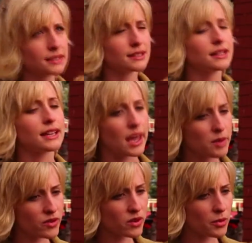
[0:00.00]

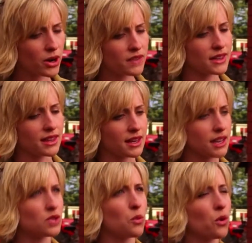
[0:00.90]
because with her
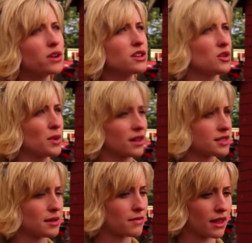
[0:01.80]
embarrassing rejection by
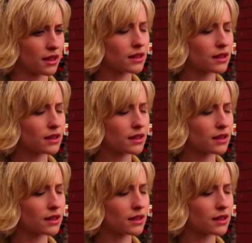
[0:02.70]
Clark.